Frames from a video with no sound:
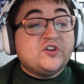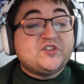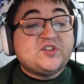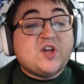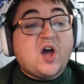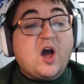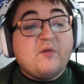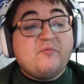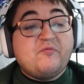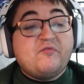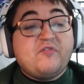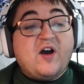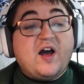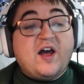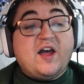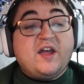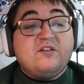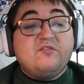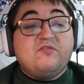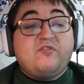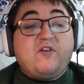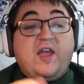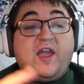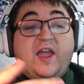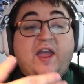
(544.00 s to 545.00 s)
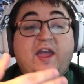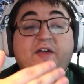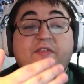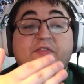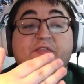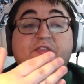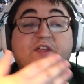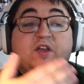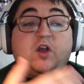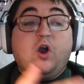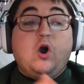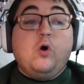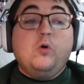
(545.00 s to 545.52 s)
the top five
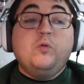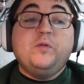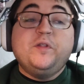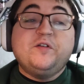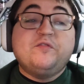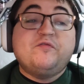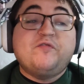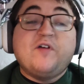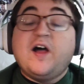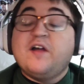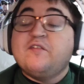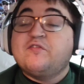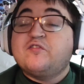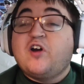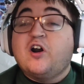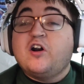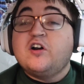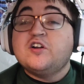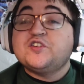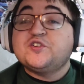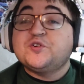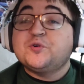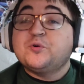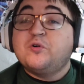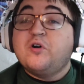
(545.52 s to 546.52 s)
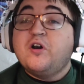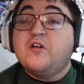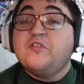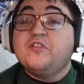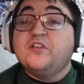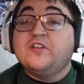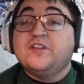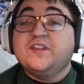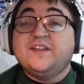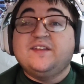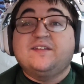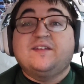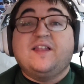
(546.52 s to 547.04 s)
and the only five cars who were on
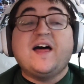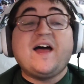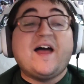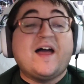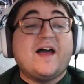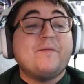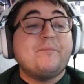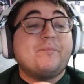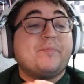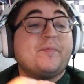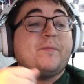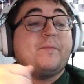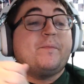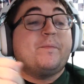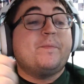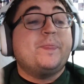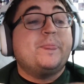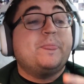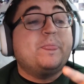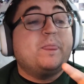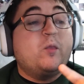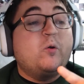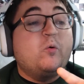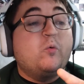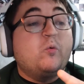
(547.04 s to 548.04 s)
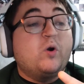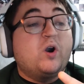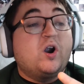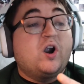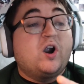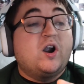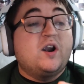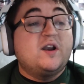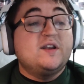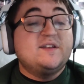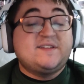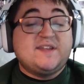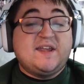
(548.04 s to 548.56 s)
the lead lap
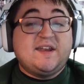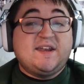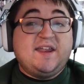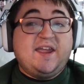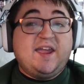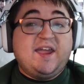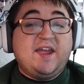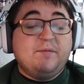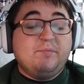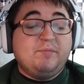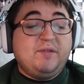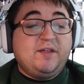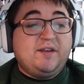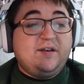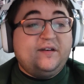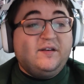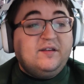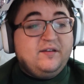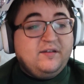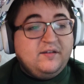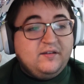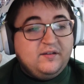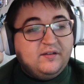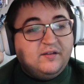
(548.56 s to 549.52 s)
were Denny Hamlin,